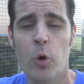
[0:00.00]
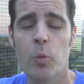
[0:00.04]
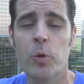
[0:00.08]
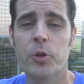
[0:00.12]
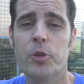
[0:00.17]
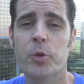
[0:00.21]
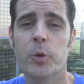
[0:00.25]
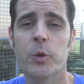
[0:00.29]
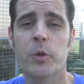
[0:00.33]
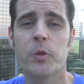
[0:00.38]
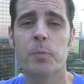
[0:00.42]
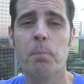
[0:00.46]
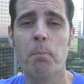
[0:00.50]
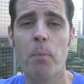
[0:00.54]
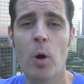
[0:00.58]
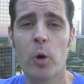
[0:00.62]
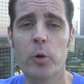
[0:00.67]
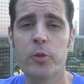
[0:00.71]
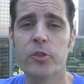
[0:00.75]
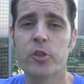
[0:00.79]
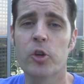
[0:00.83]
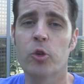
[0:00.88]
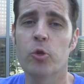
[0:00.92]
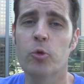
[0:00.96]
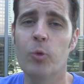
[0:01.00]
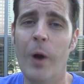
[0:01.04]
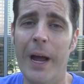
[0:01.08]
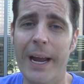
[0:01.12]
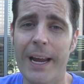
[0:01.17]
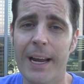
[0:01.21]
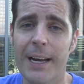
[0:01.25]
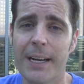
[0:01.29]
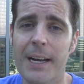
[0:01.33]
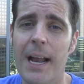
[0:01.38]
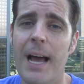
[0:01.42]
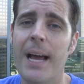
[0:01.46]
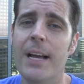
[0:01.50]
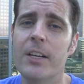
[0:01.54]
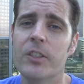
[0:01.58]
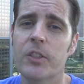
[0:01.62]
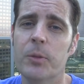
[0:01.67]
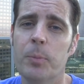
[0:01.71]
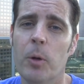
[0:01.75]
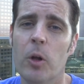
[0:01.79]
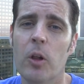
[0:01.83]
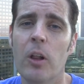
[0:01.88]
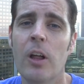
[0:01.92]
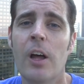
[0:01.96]
which was most
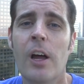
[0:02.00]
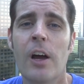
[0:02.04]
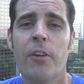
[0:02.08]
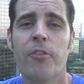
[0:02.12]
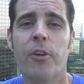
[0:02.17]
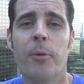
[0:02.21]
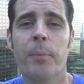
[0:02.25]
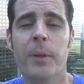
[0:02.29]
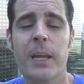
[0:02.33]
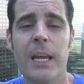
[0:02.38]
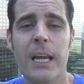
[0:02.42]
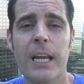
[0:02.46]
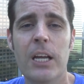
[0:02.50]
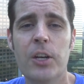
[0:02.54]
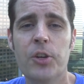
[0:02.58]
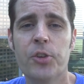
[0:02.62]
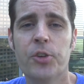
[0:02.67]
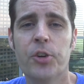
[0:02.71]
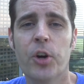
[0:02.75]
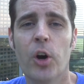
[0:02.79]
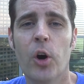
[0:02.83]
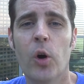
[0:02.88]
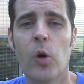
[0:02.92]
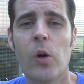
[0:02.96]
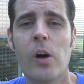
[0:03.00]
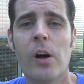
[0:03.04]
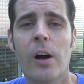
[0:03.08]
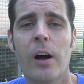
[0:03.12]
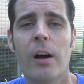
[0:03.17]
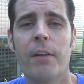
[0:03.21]
recognizable from the intro